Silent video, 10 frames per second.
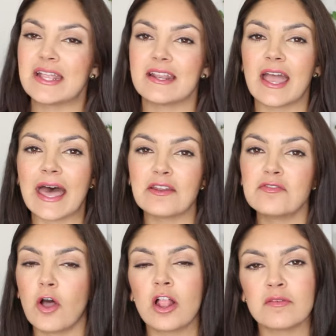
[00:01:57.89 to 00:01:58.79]
but
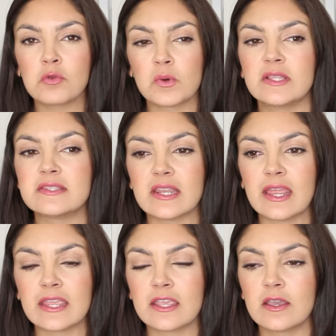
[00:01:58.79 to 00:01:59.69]
out of all of the ones that
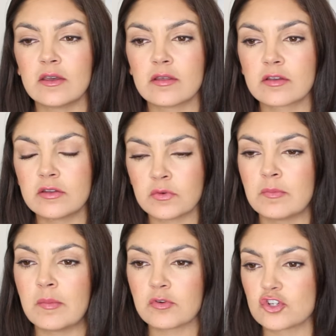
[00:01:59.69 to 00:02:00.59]
I could
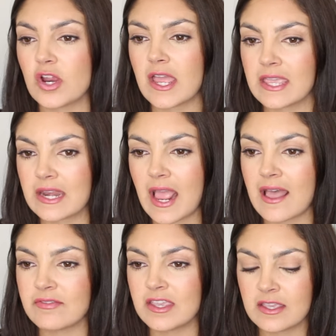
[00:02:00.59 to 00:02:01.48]
remember trying and
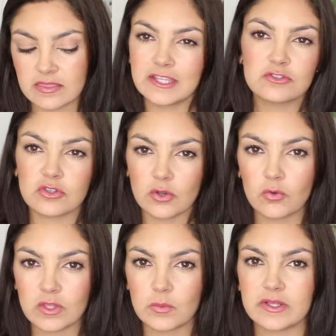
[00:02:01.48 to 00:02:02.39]
having, these are the
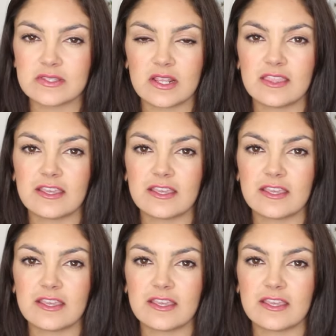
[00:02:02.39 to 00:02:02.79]
only ones that I